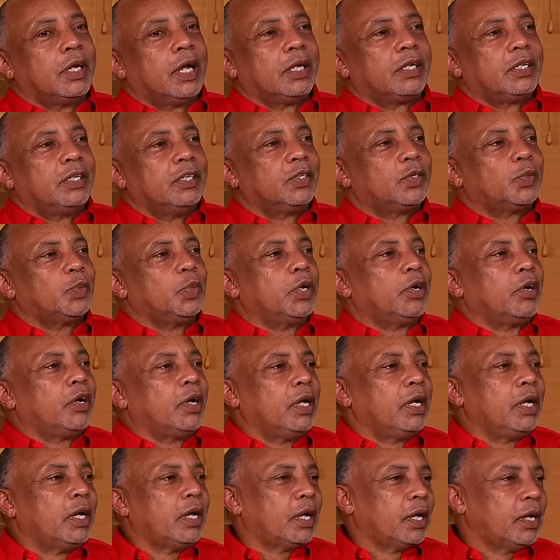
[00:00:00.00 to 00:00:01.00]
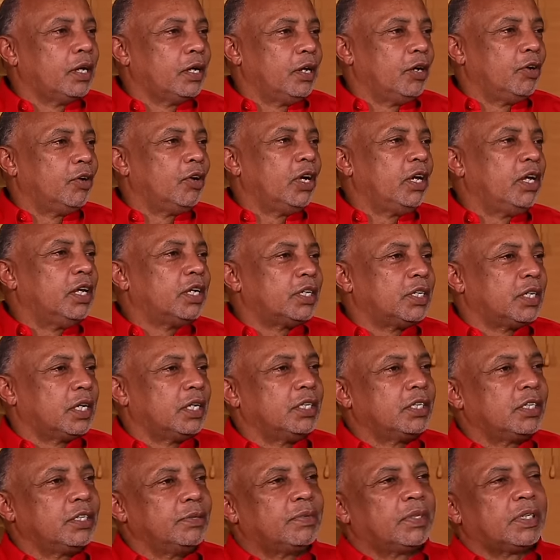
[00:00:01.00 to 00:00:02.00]
that is where the
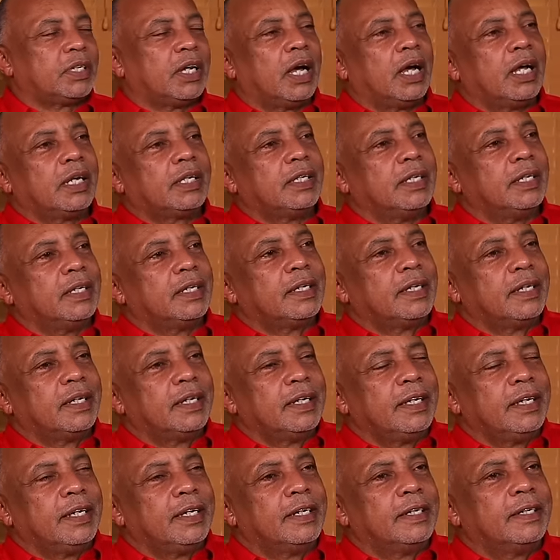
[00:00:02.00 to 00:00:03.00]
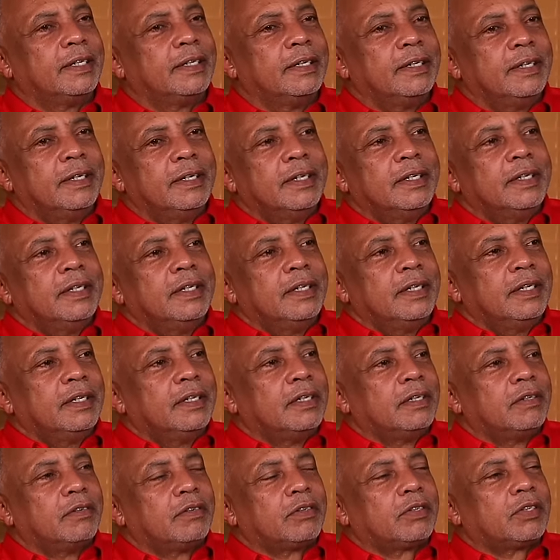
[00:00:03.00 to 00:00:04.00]
relationship started, you know,
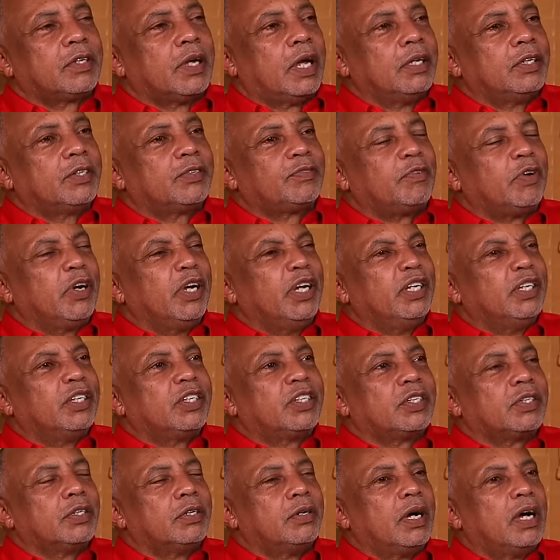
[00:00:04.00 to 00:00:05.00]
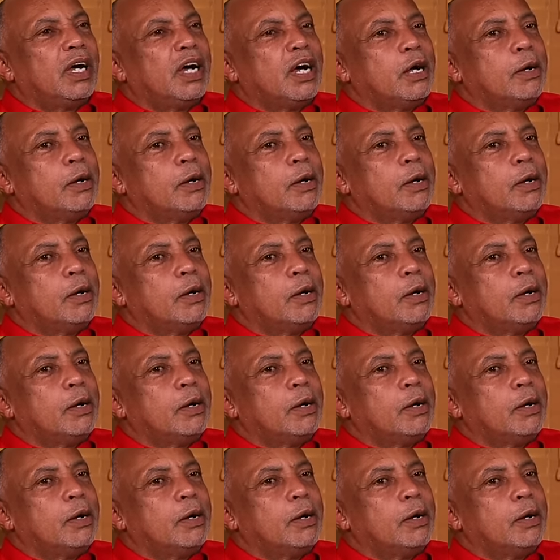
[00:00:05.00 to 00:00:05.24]
as friends. So,